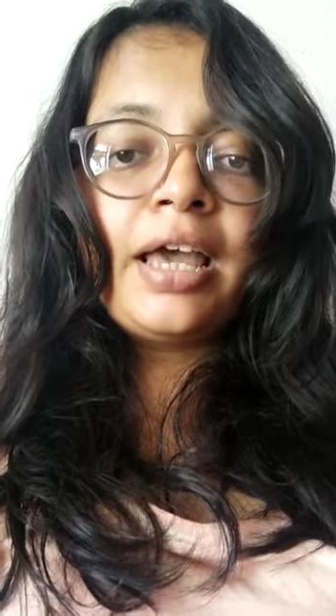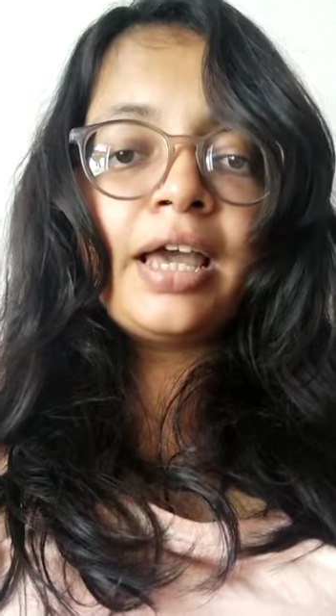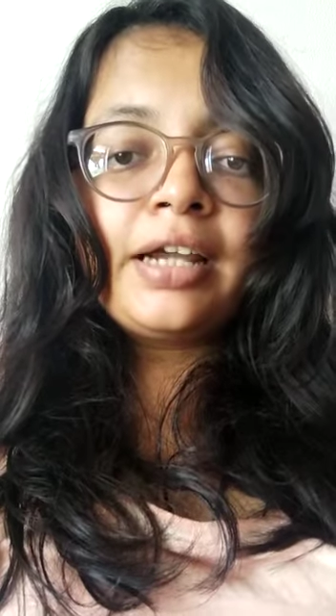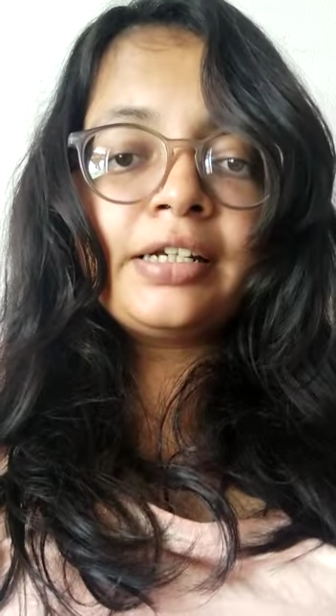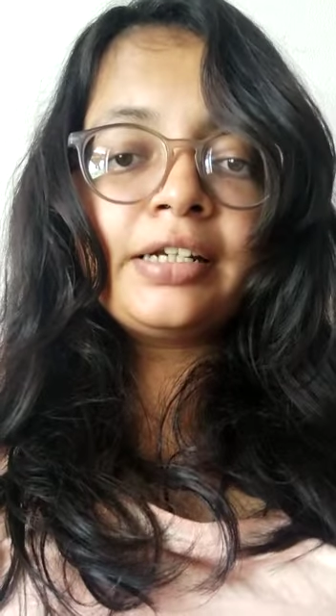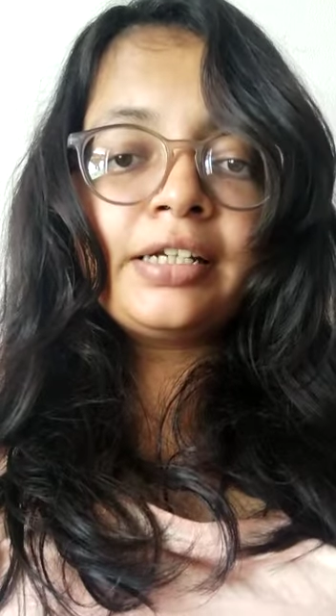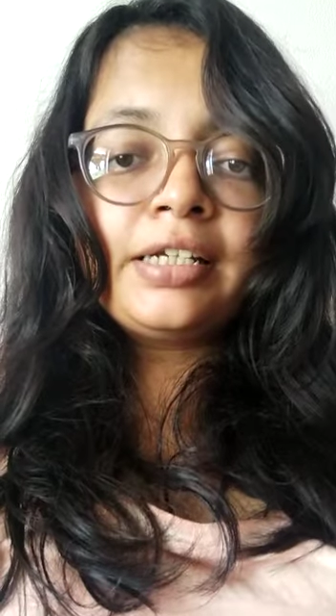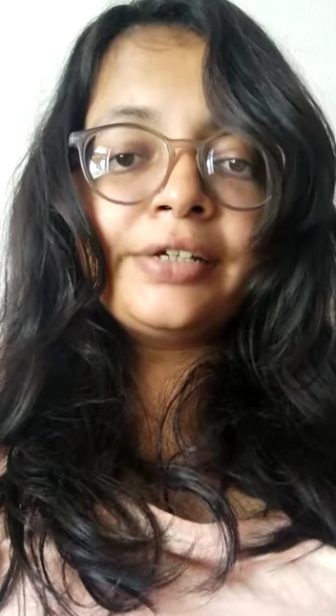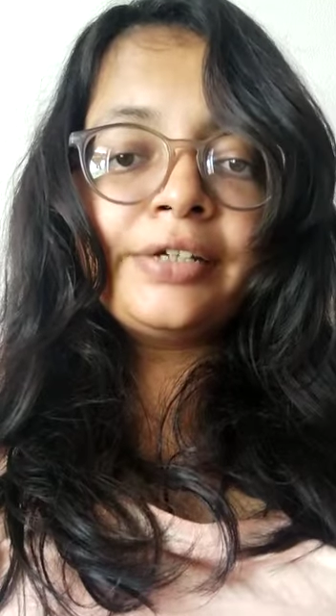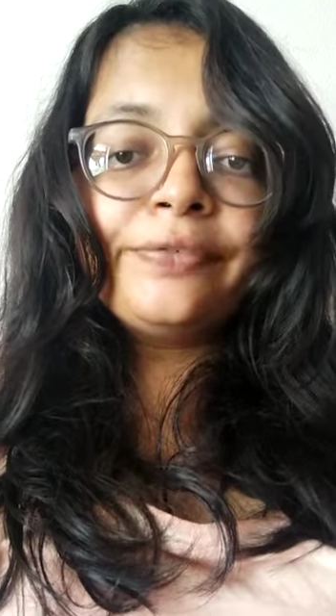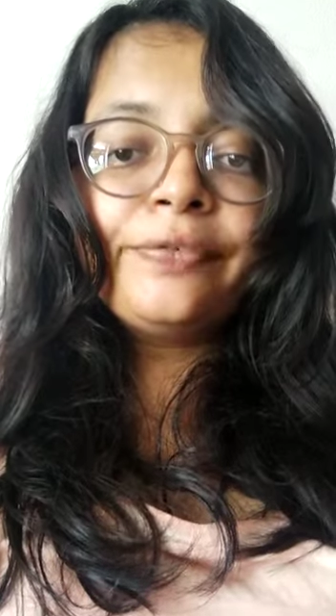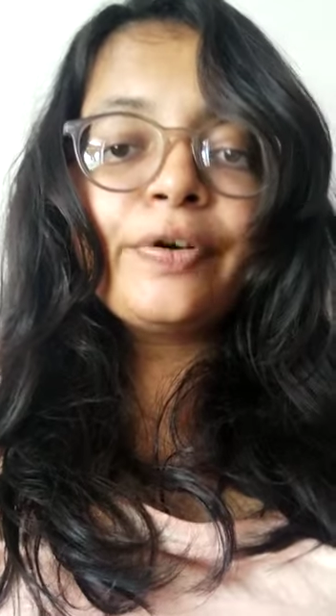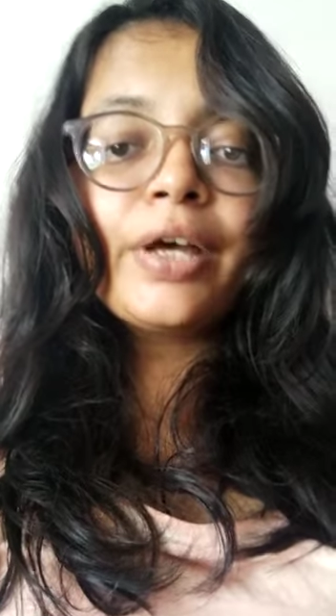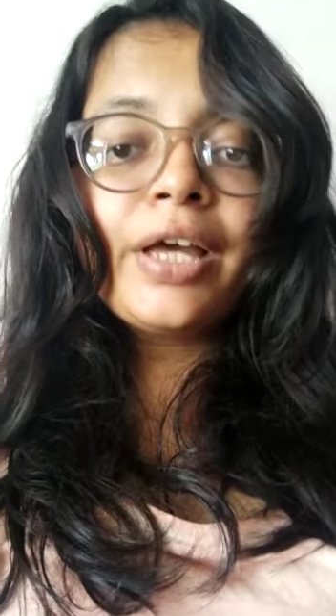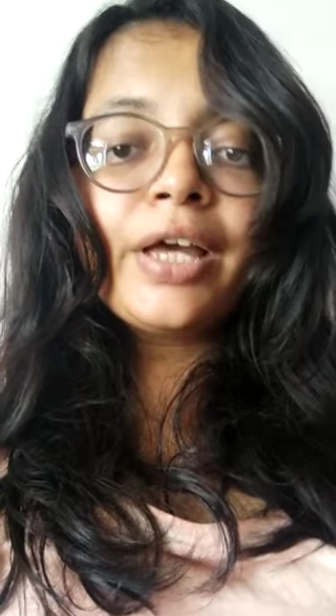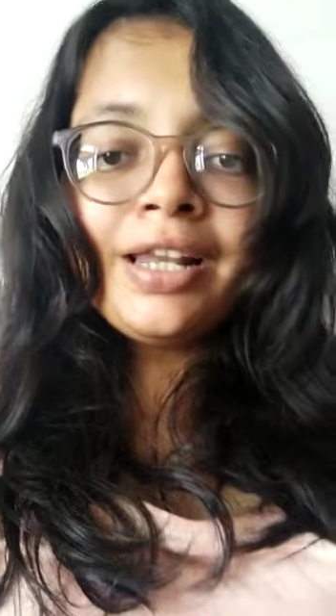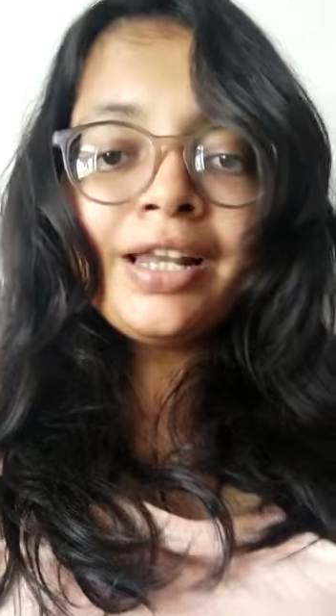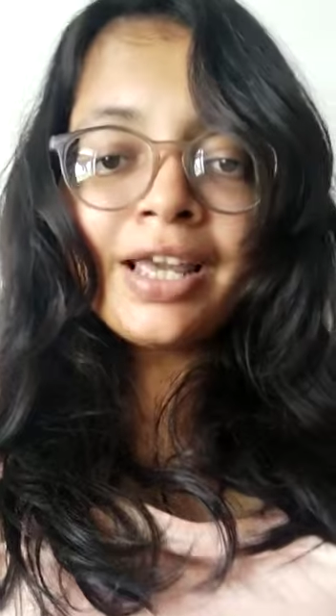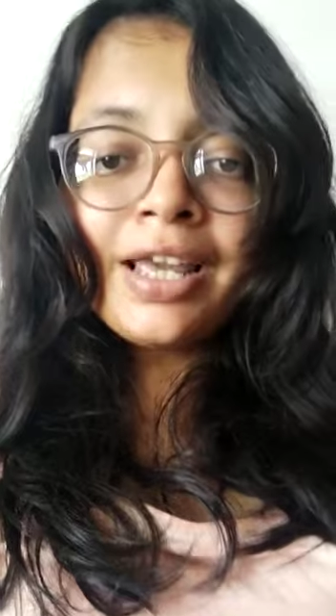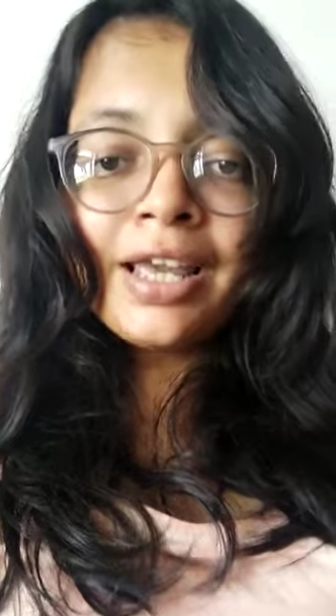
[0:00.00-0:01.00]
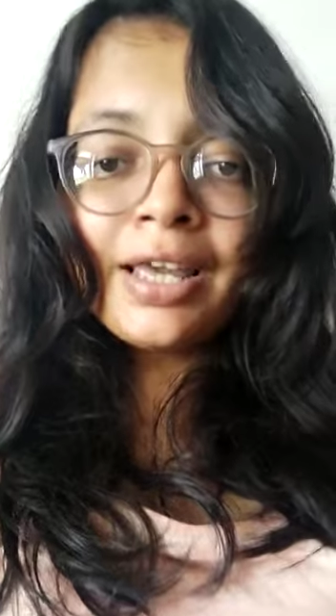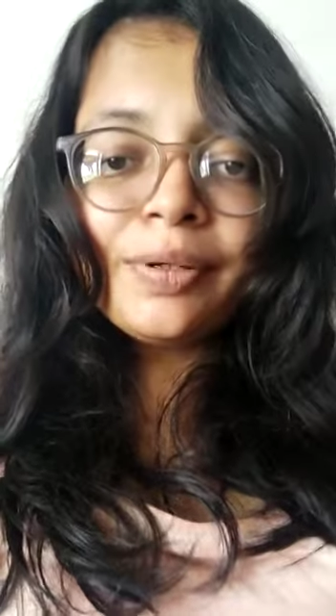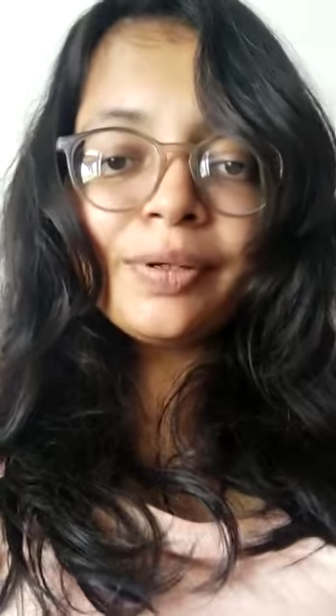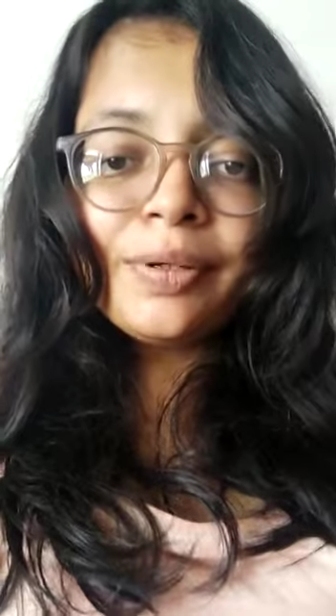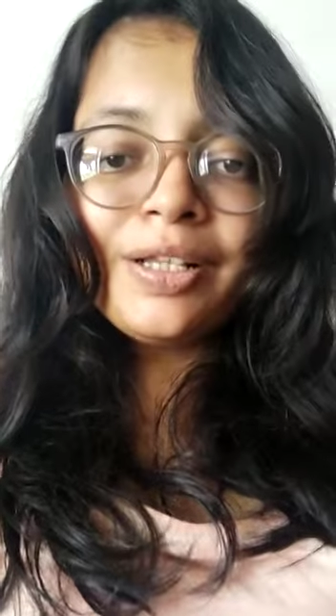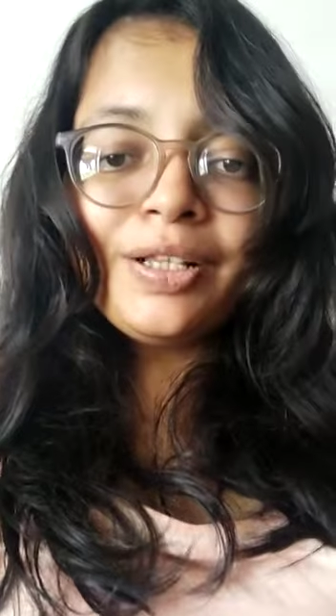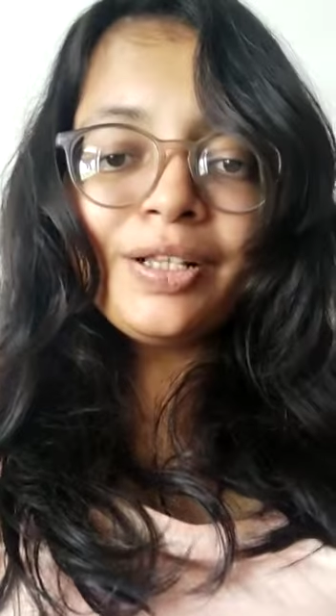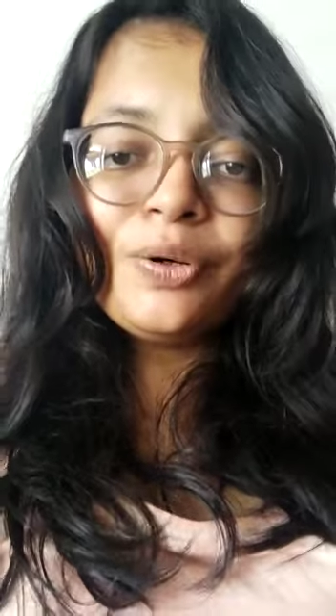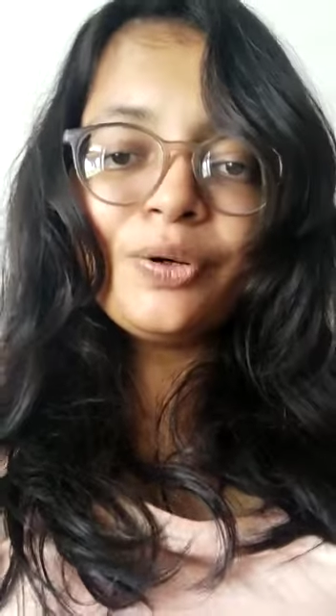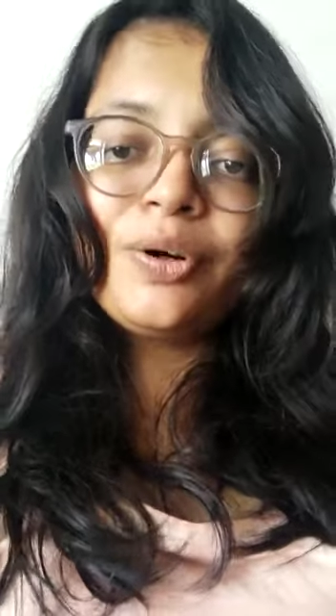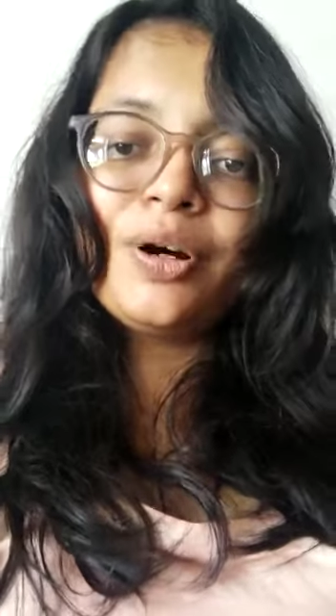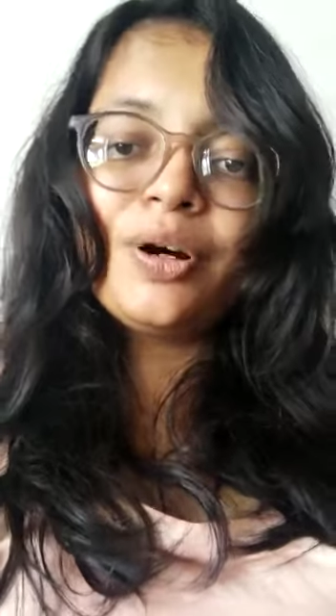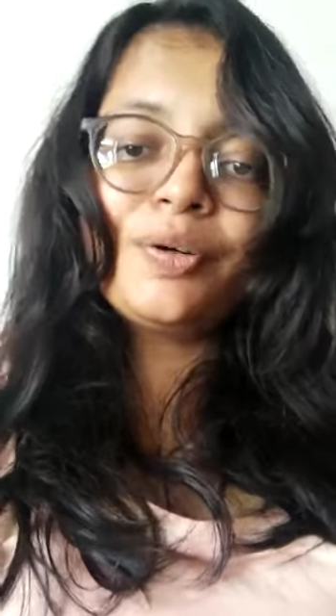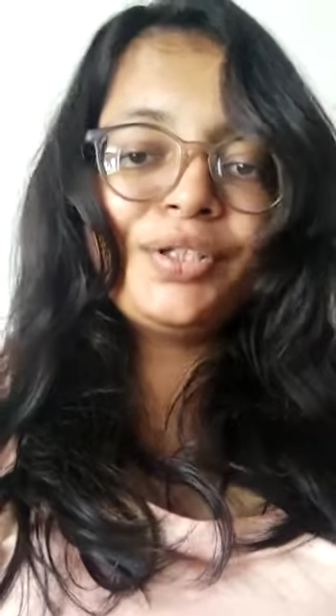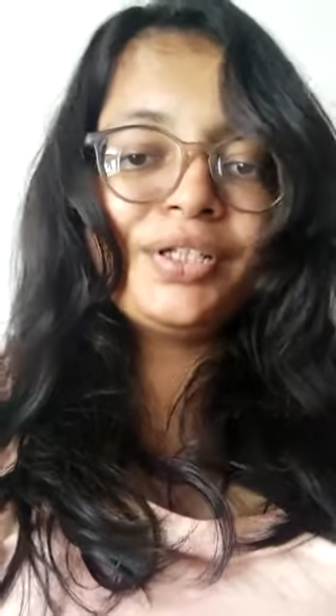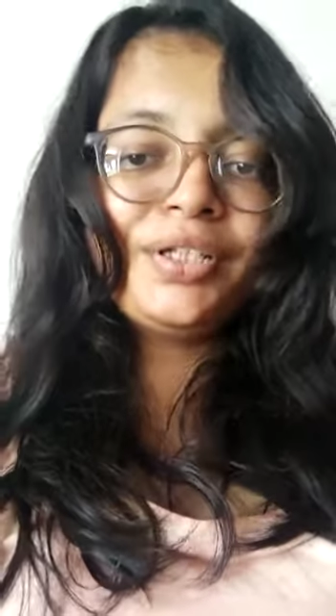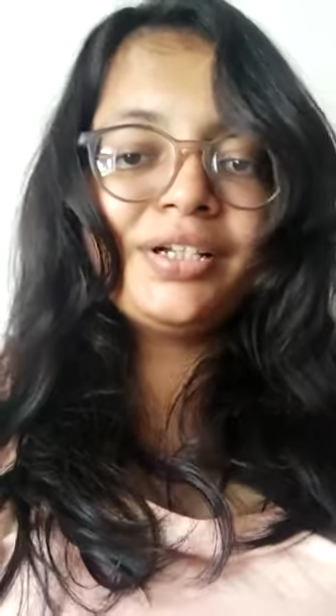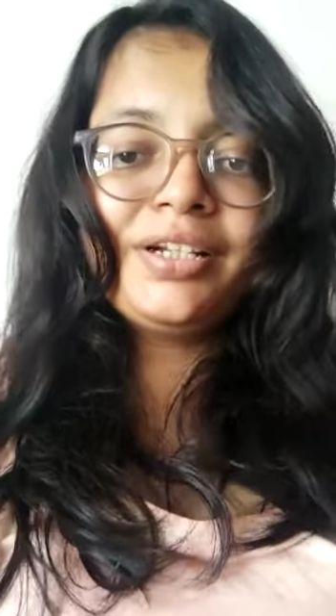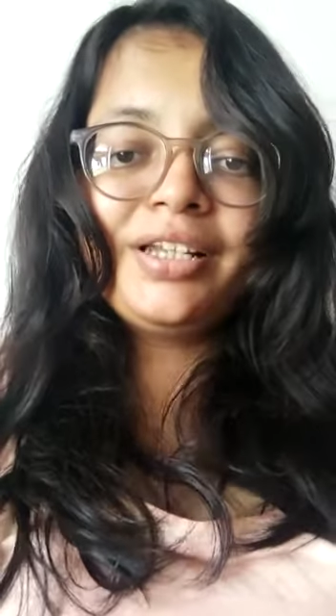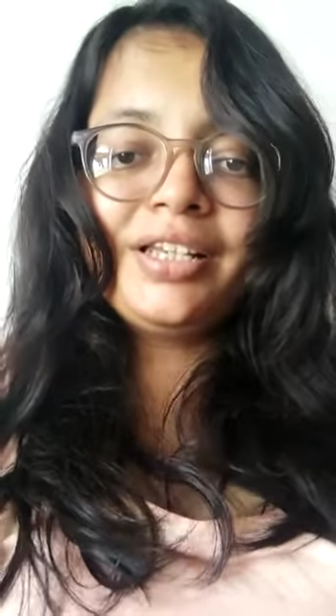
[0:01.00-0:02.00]
active and happy
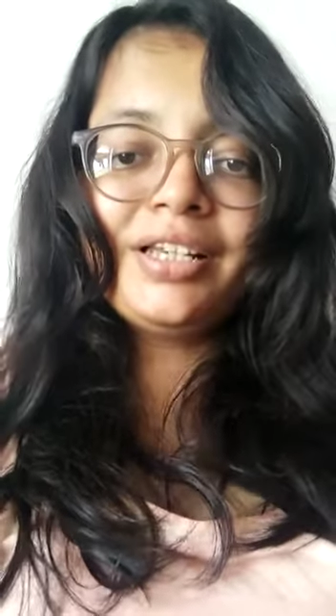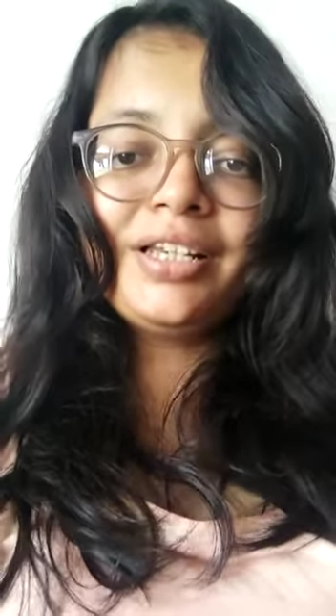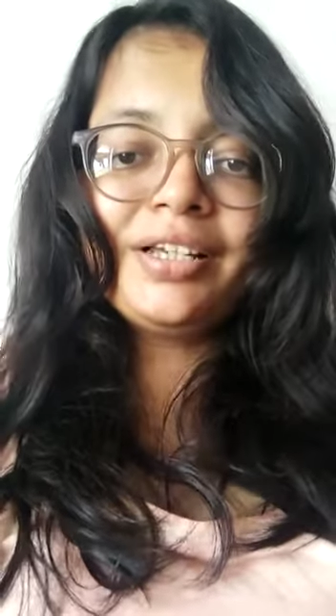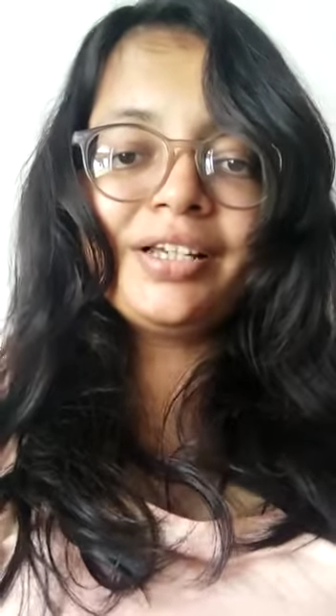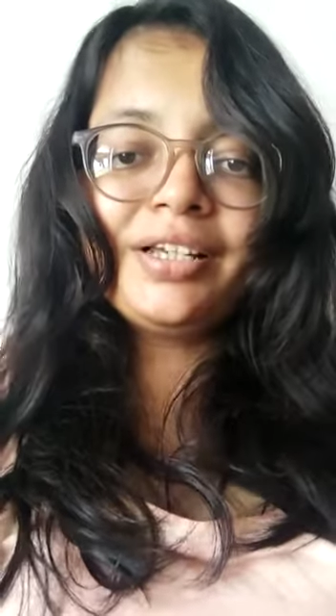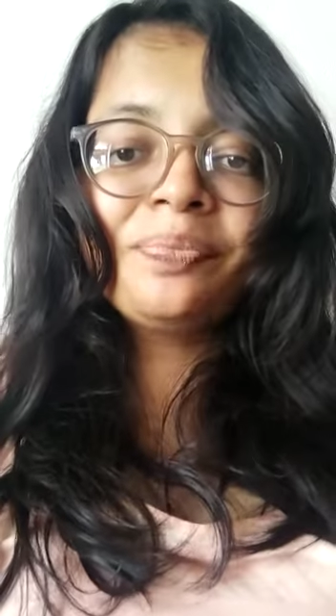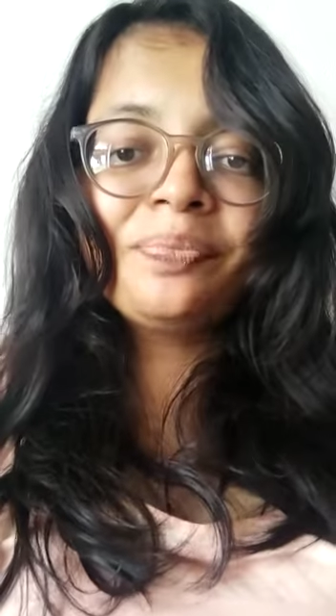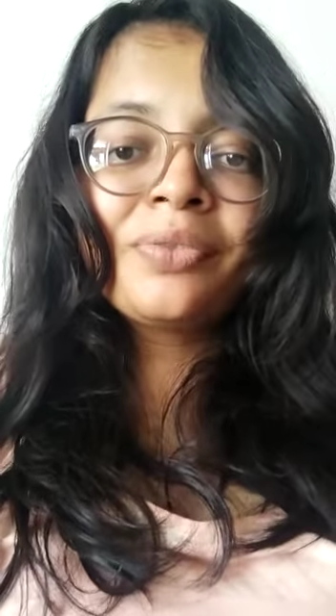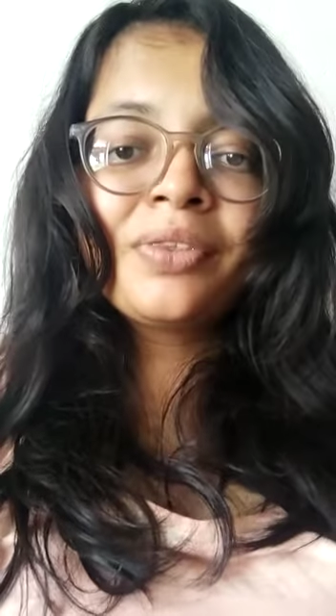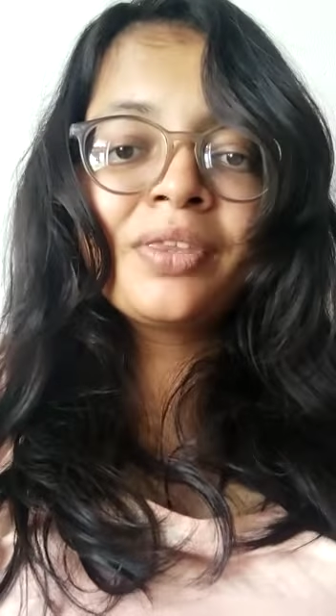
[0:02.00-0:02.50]
throughout the day.